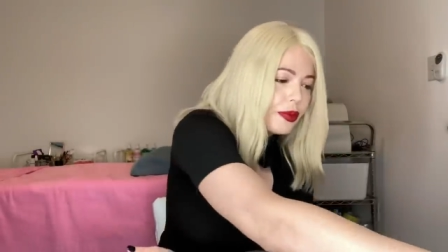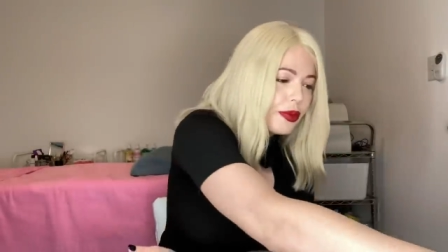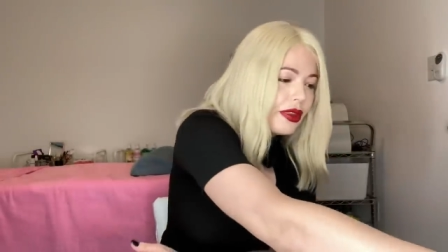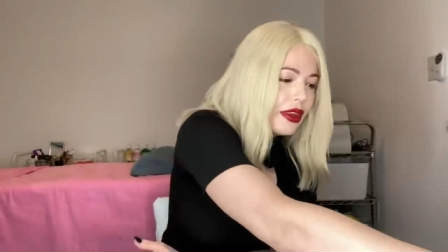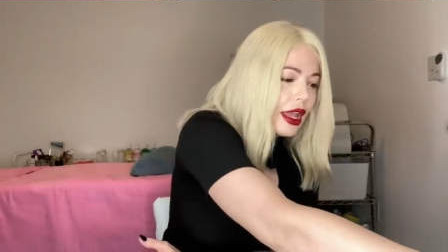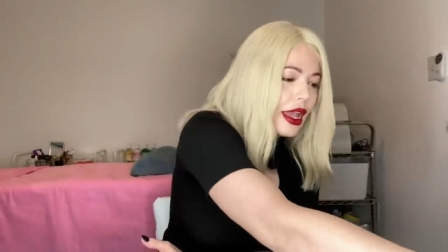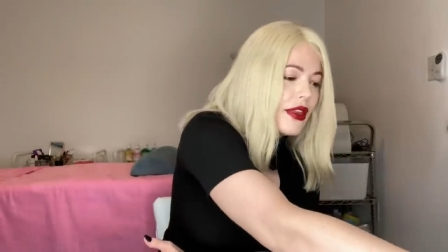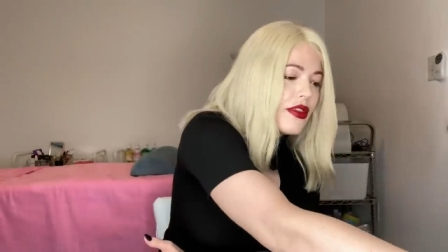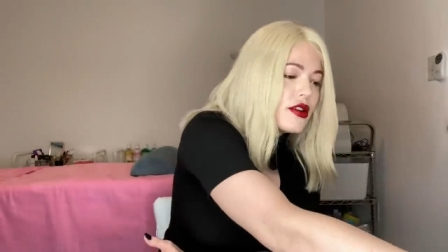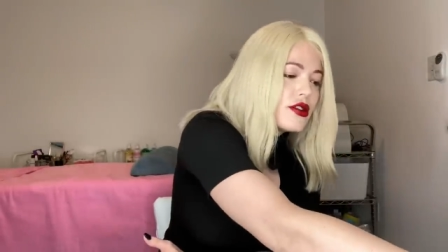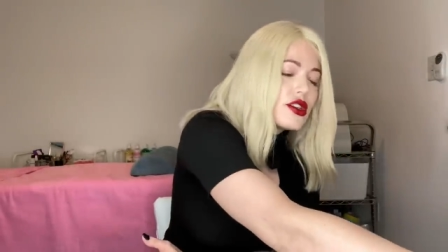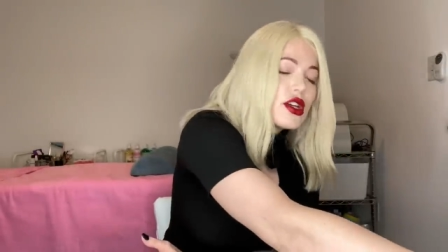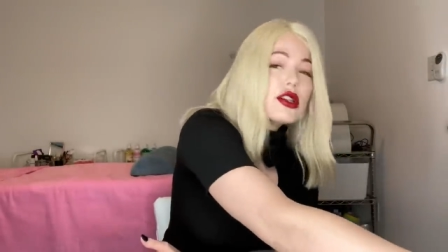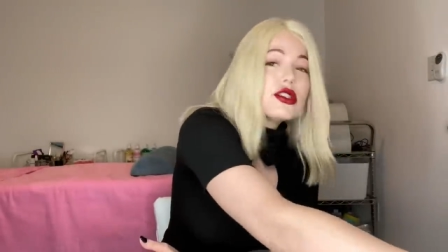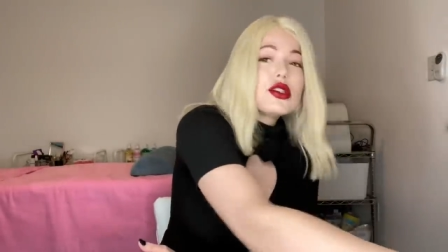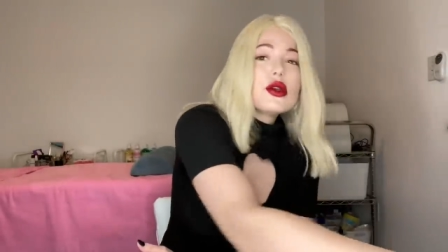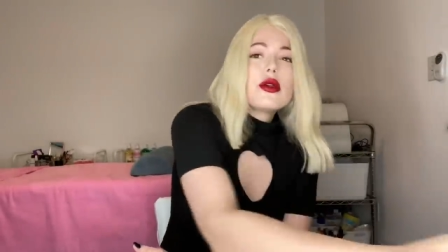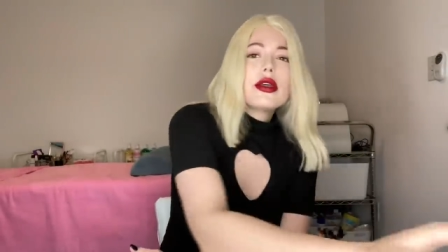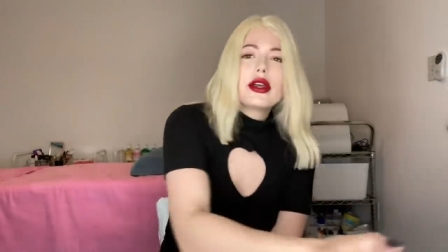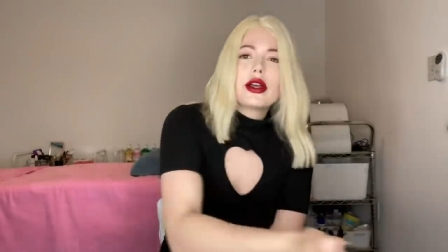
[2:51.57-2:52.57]
And there's
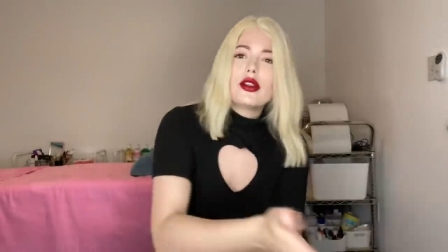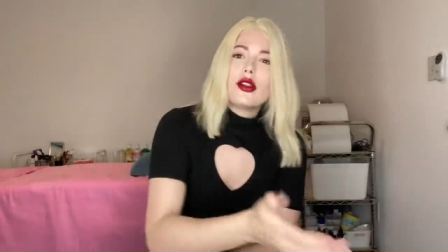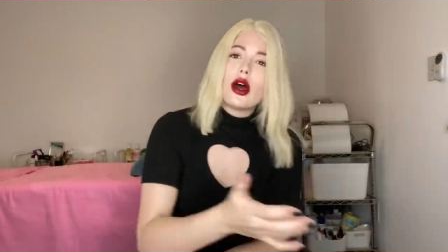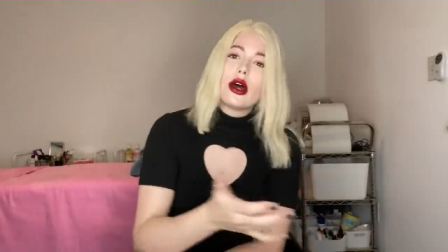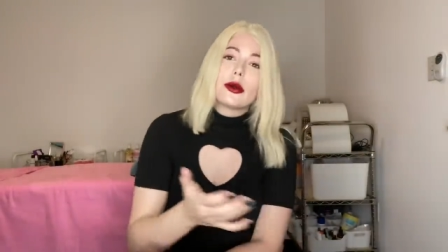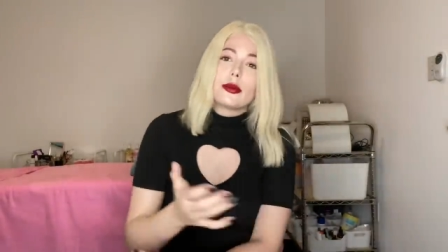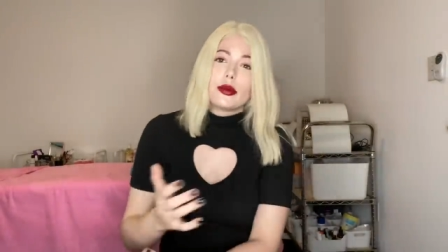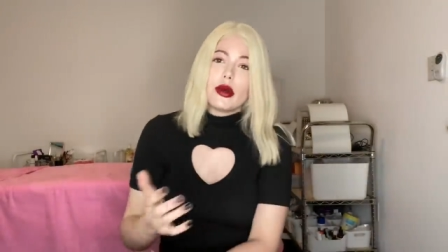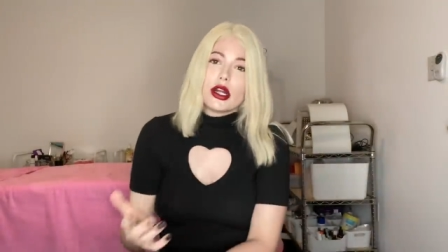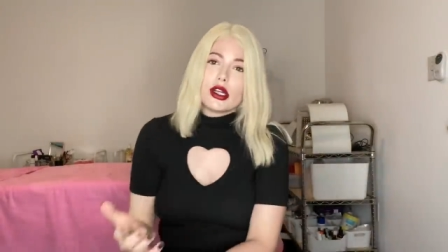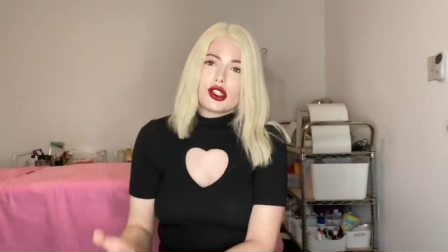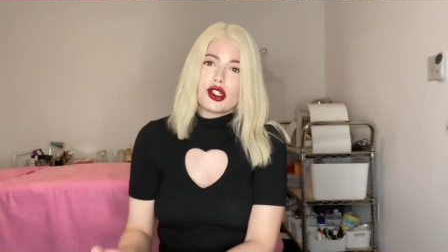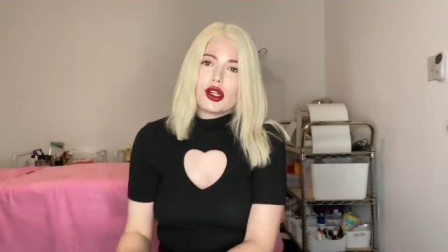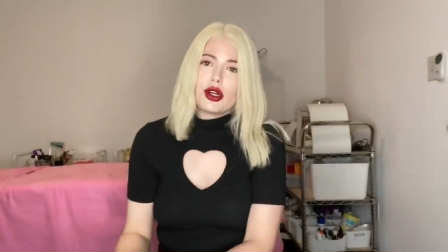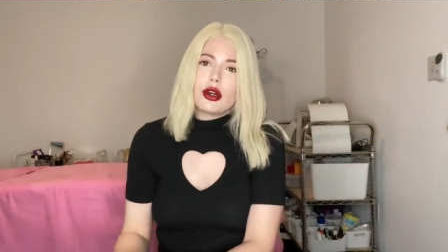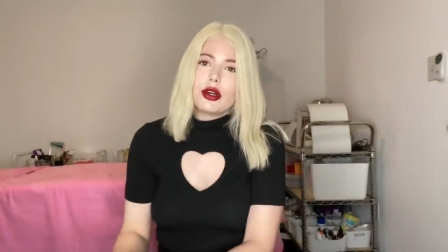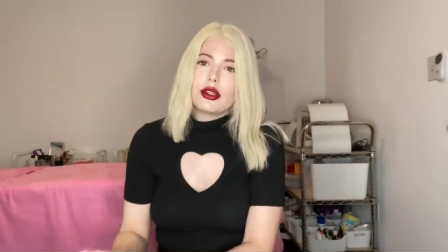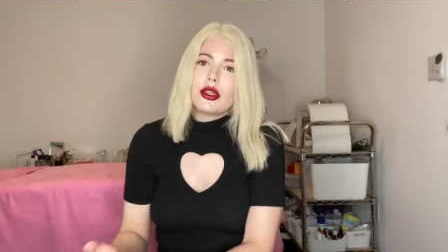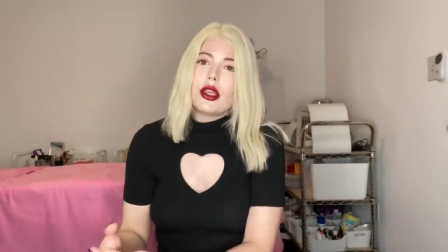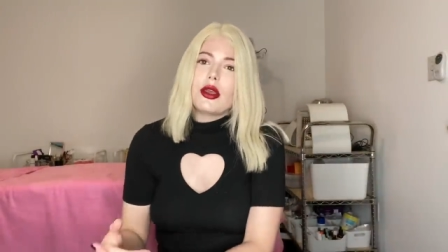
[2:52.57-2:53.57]
also like a lot of pressure
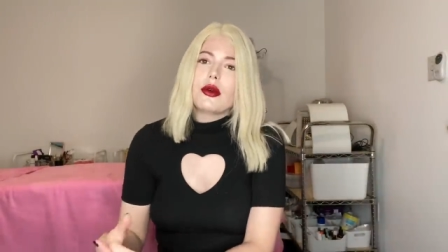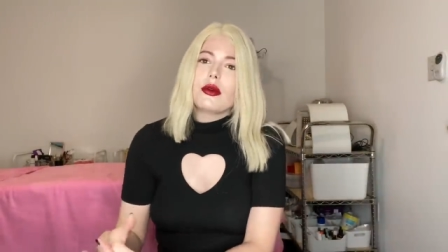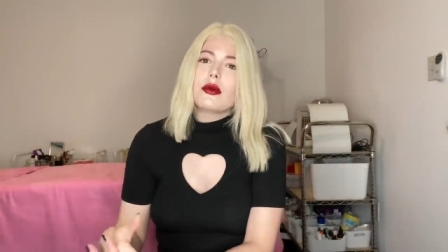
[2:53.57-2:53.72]
on you.